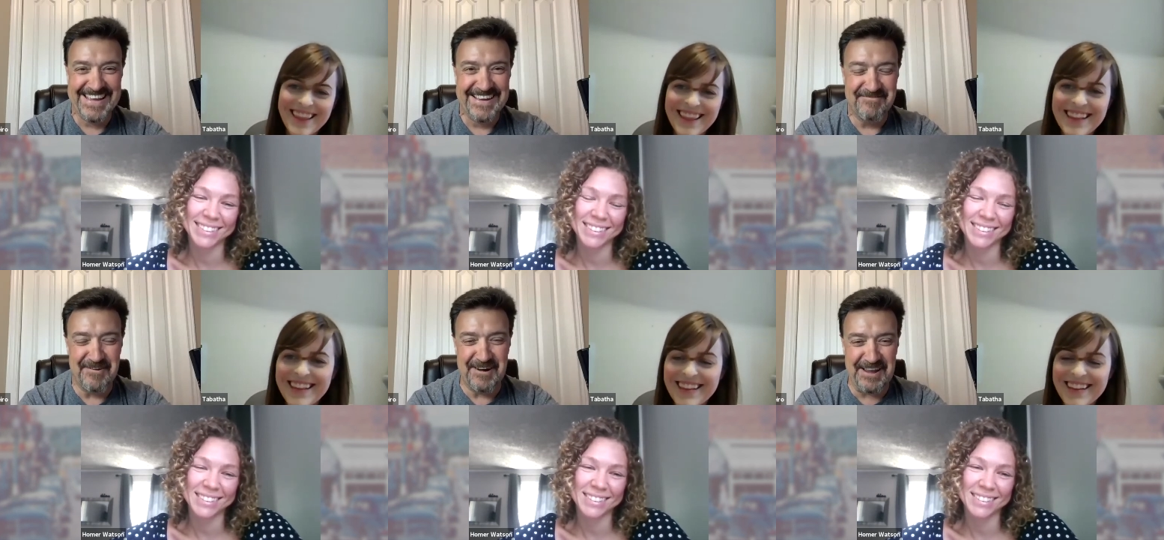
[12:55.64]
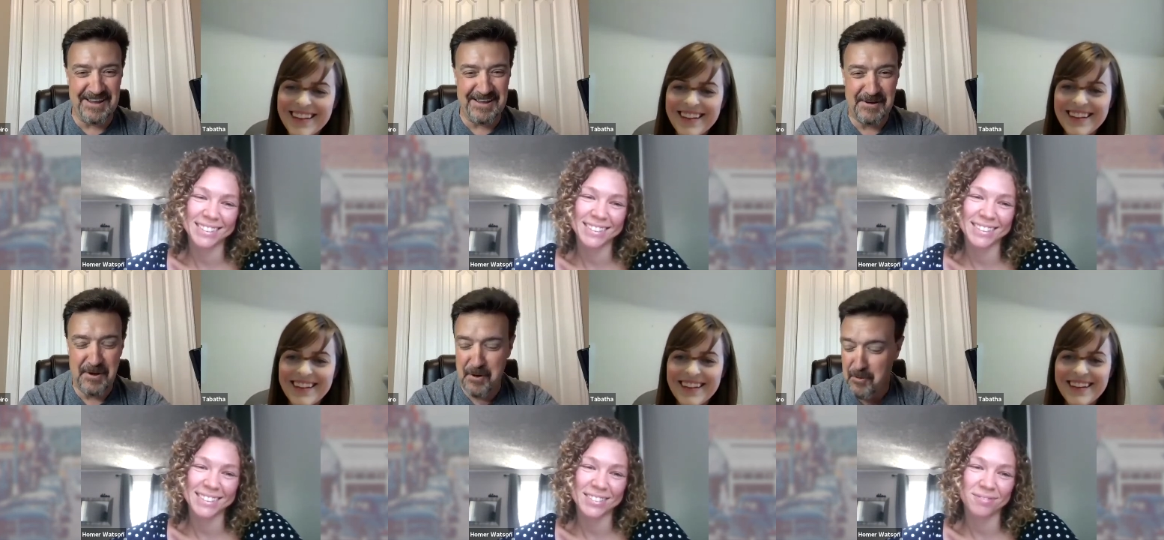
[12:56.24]
Speaker 1: Very good.
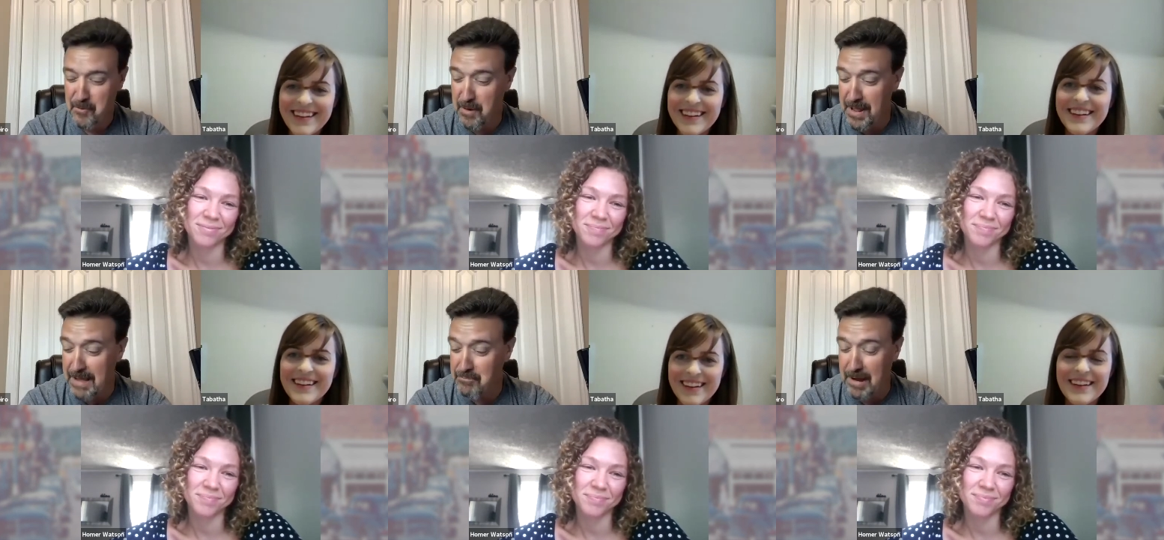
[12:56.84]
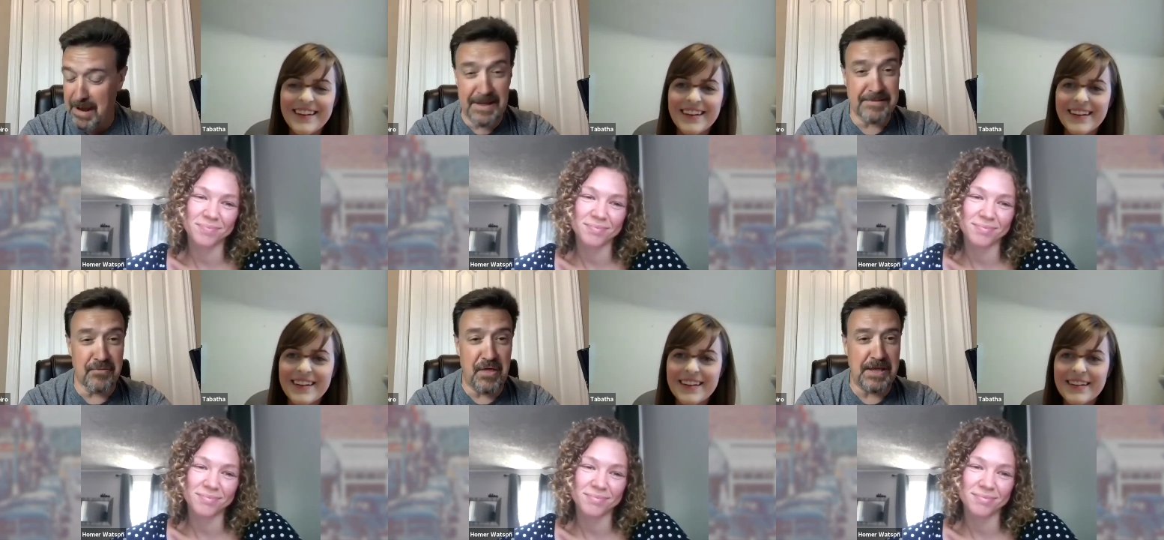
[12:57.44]
Well, I, would like
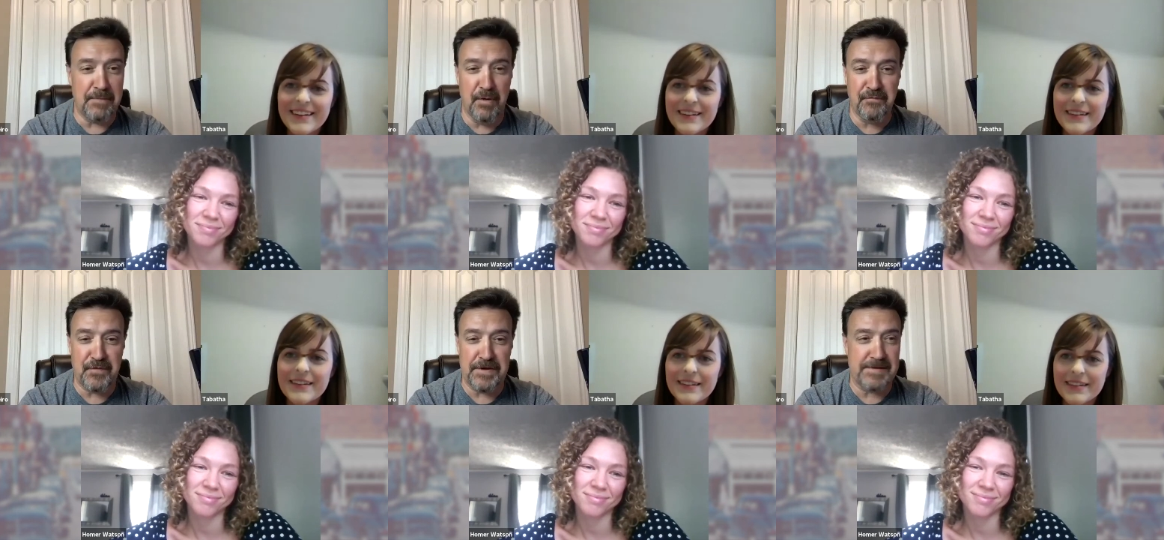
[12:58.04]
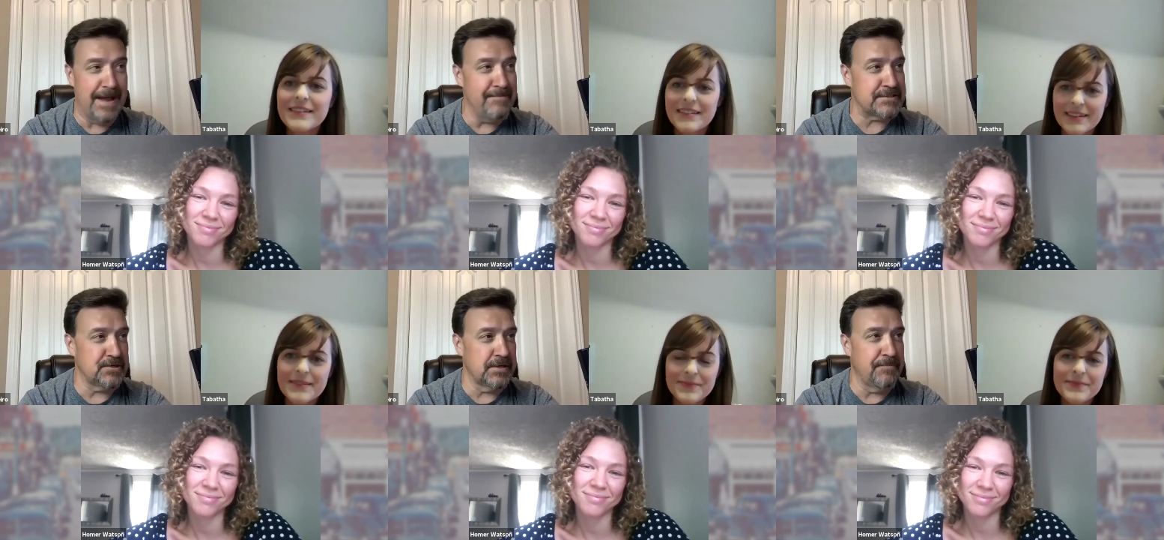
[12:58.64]
to thank you both for your time. I
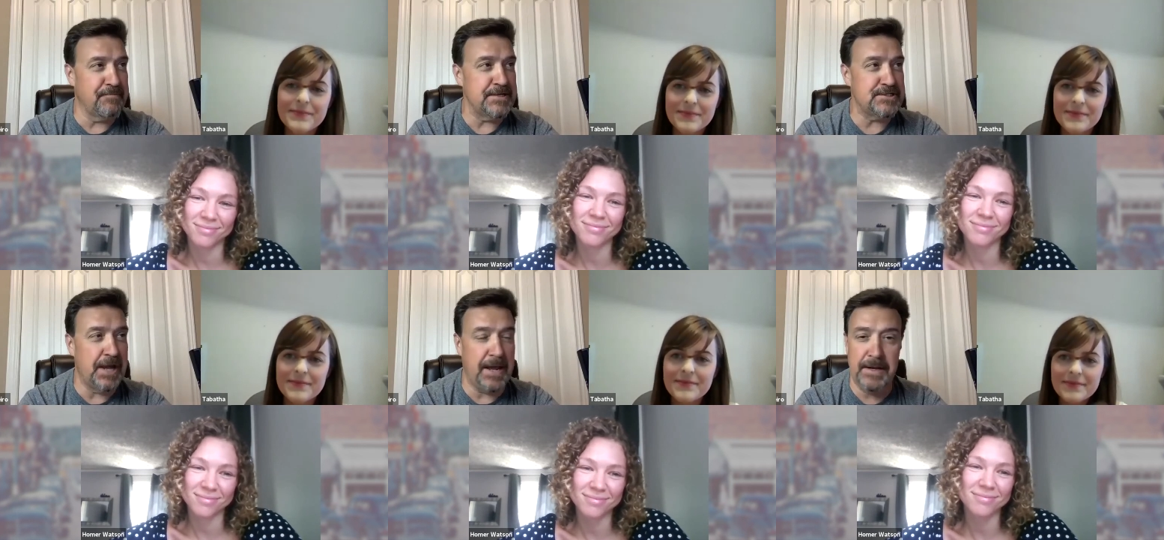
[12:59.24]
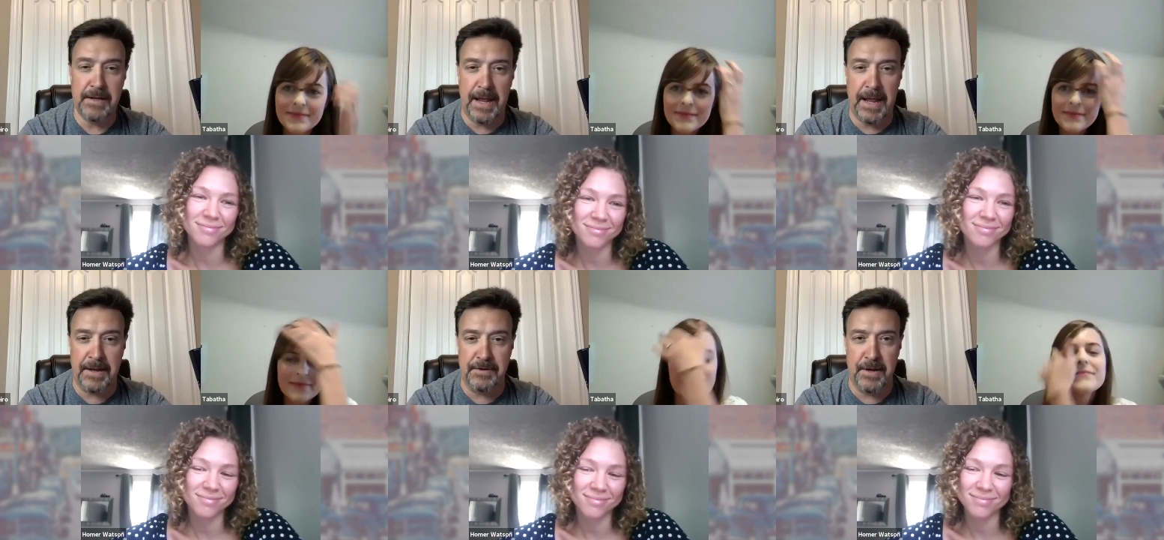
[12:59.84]
certainly appreciate it.
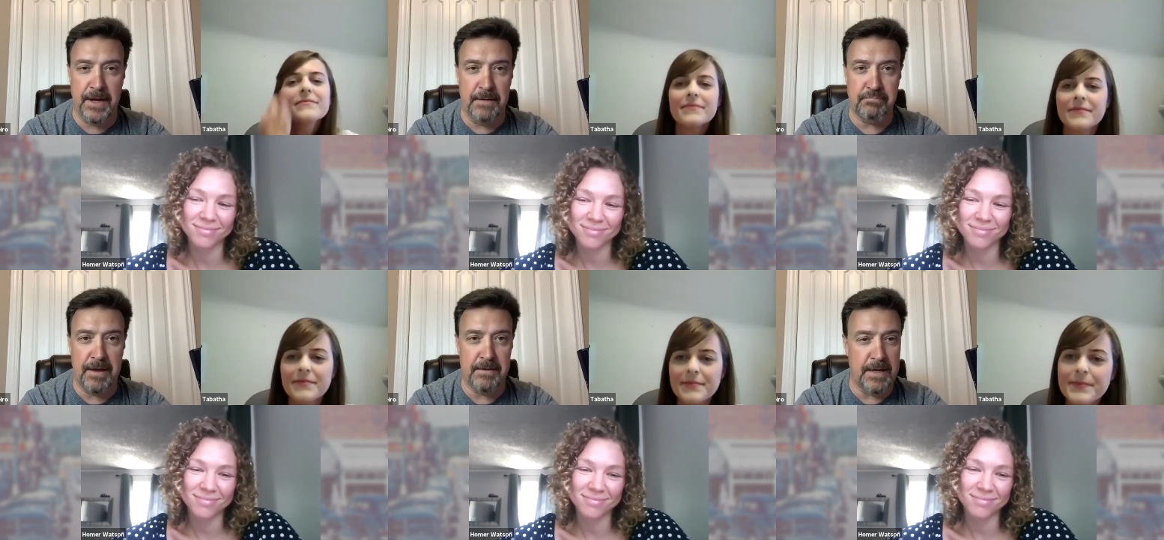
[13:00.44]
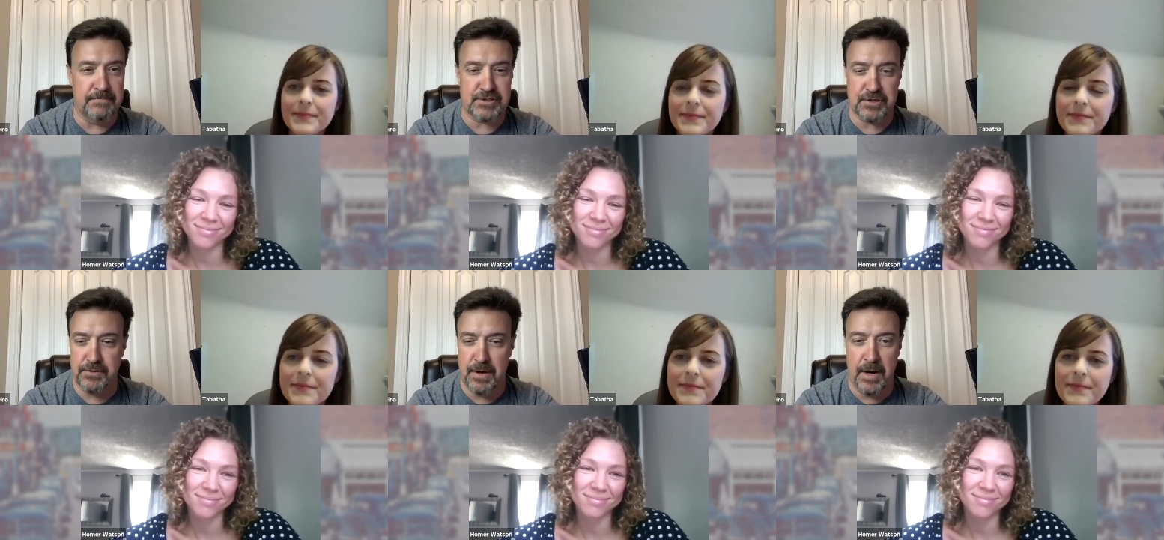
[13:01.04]
And uh, I, am
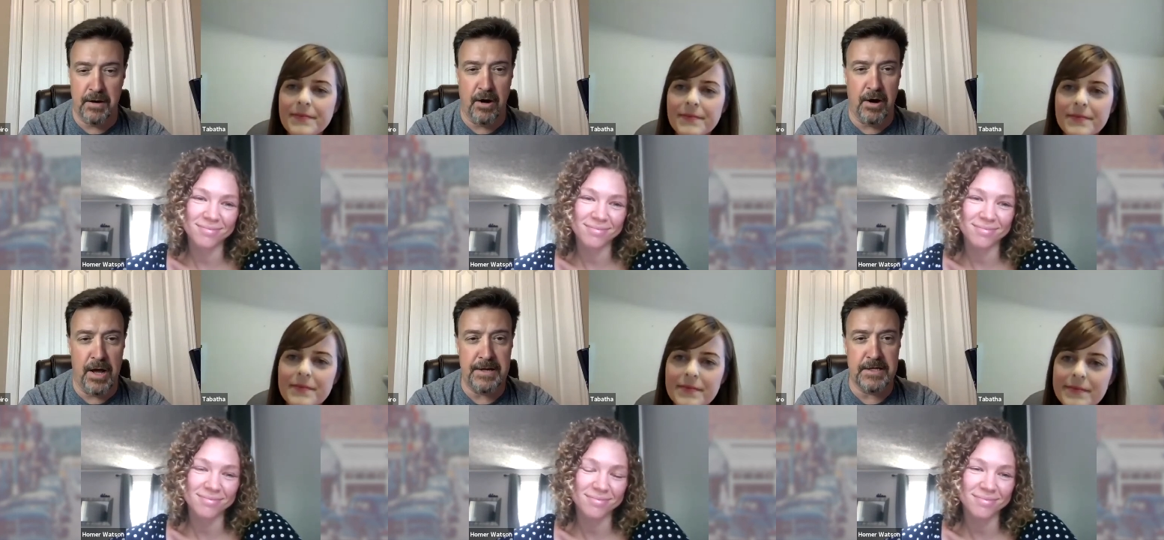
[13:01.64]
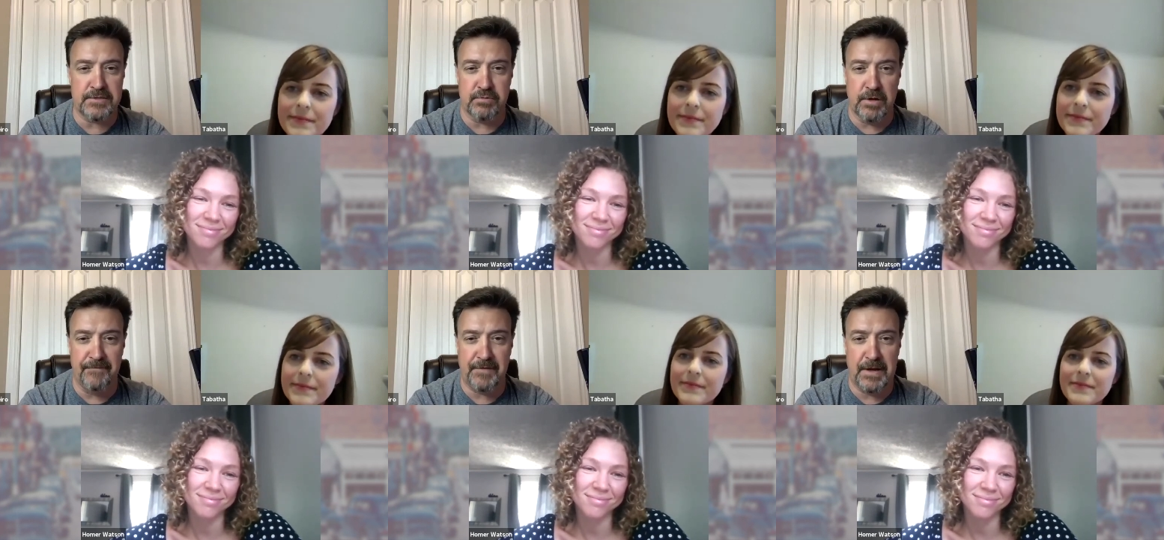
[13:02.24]
sure our, our, audience would
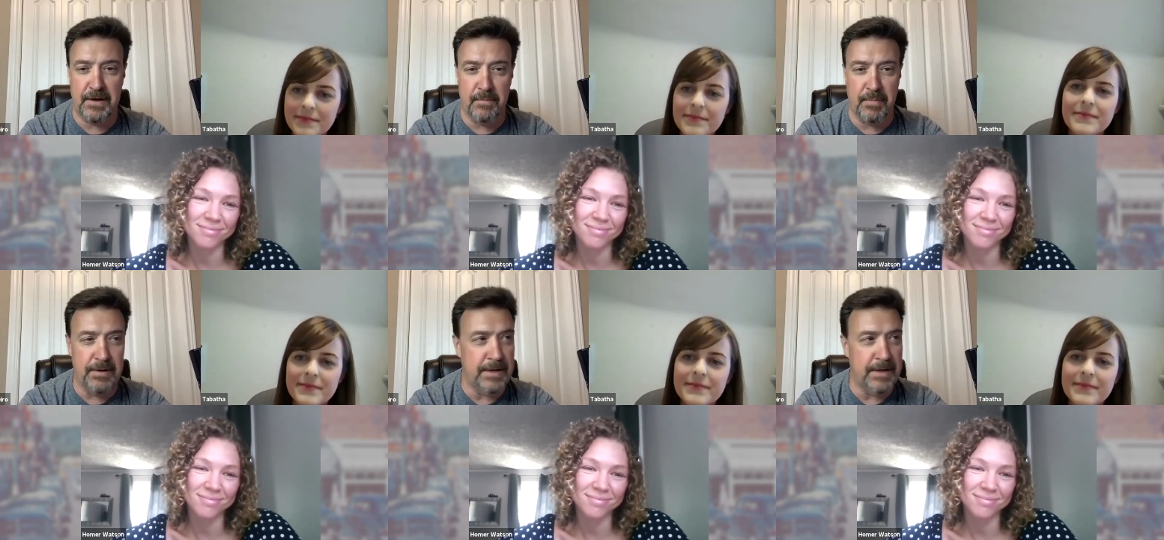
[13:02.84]
love to hear about it.